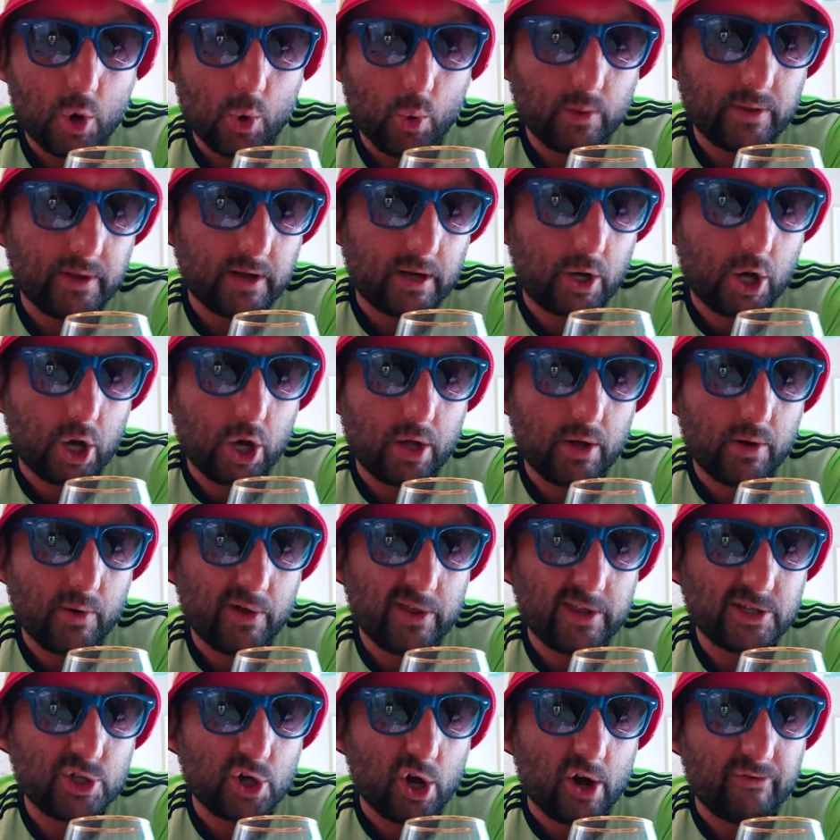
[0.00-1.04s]
with
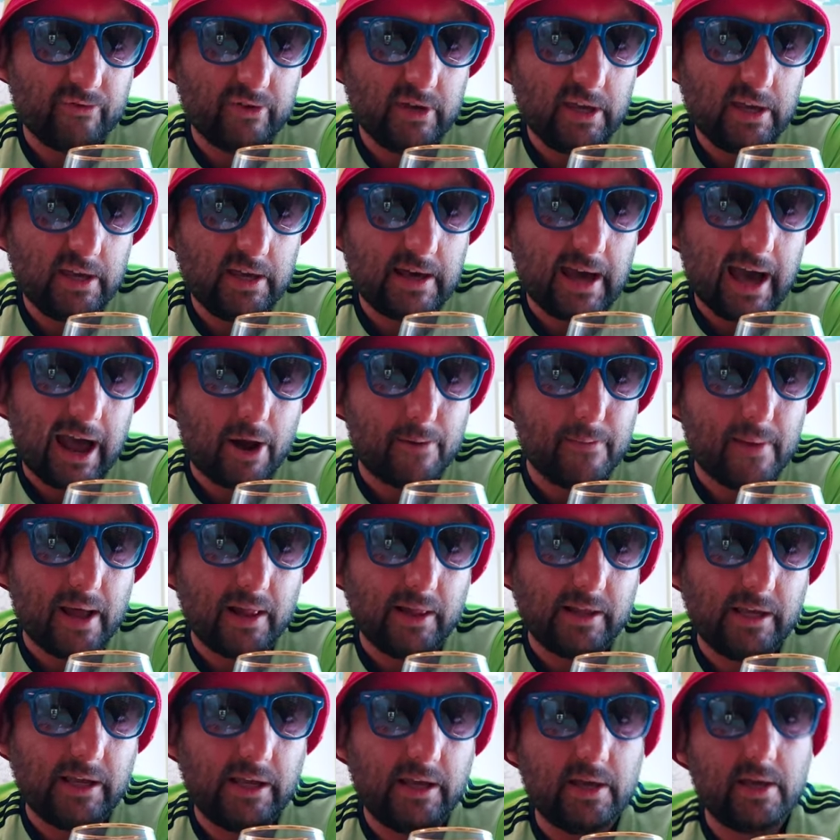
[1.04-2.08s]
a toffee
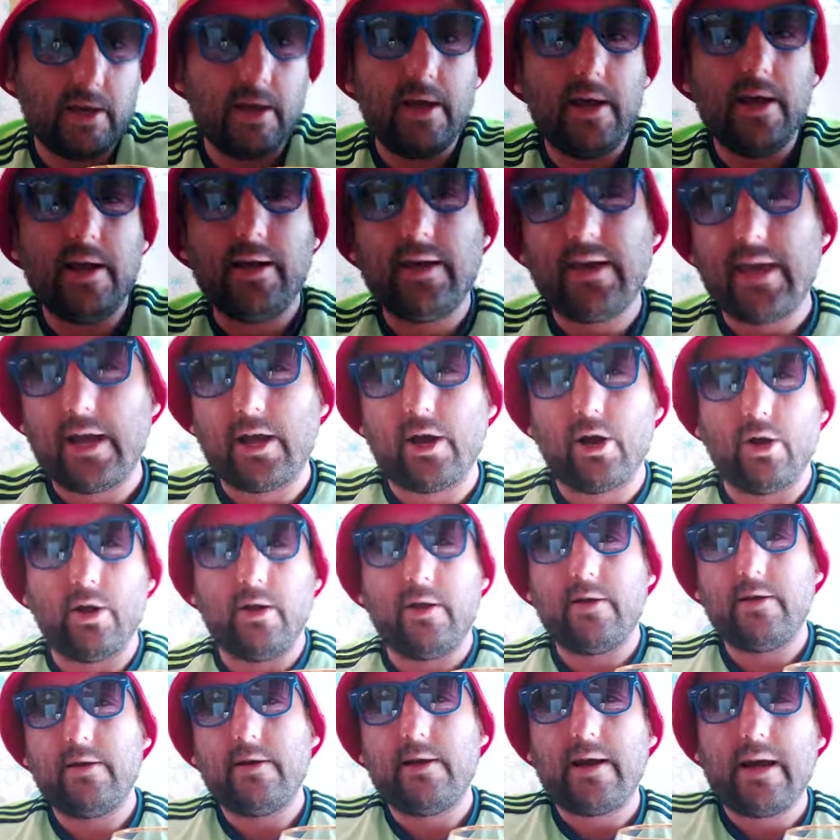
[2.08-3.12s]
caramelly kick
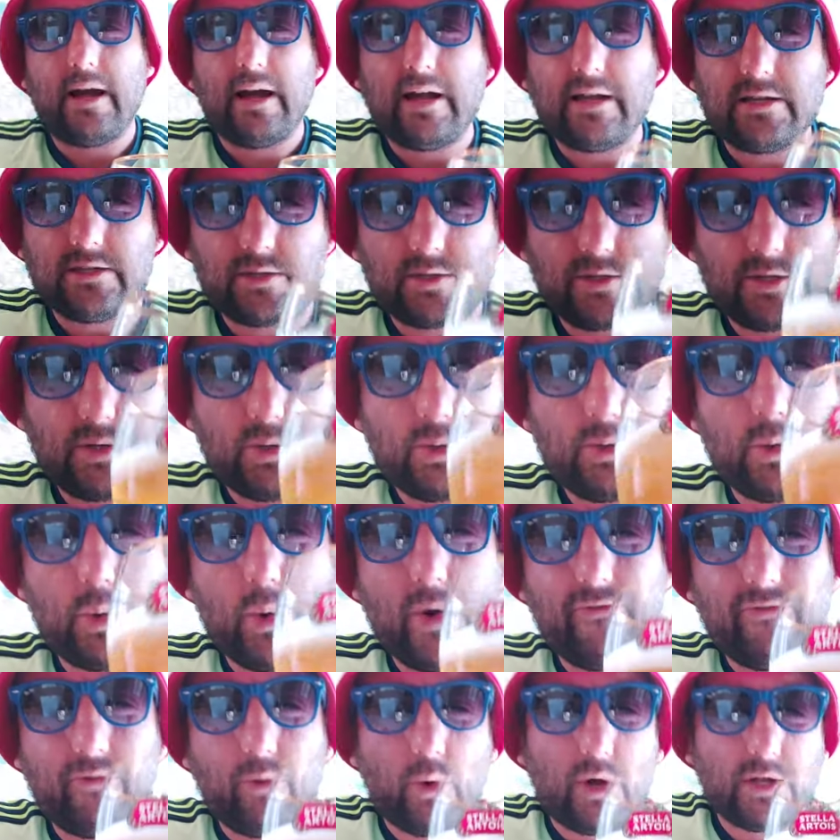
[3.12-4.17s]
on it. That's
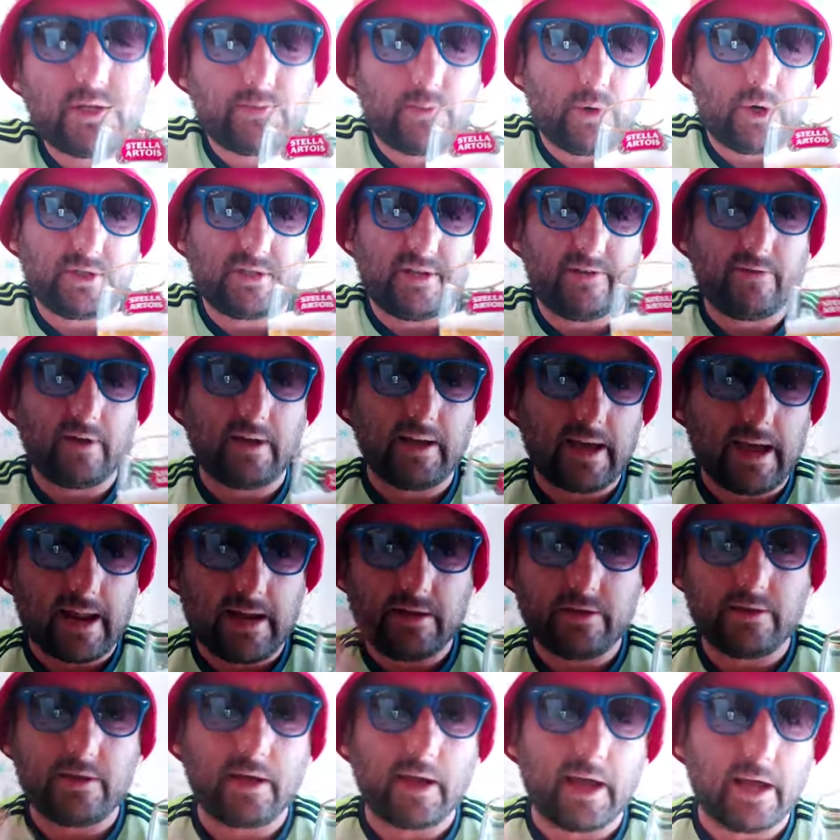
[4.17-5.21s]
going for one spot, see if I can get
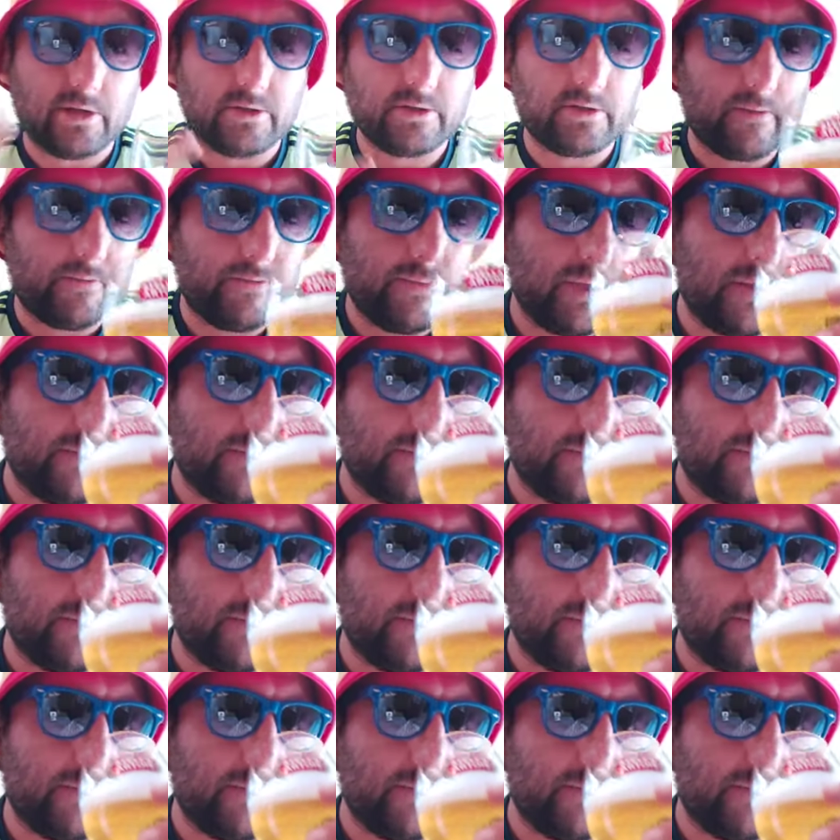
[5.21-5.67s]
anything else.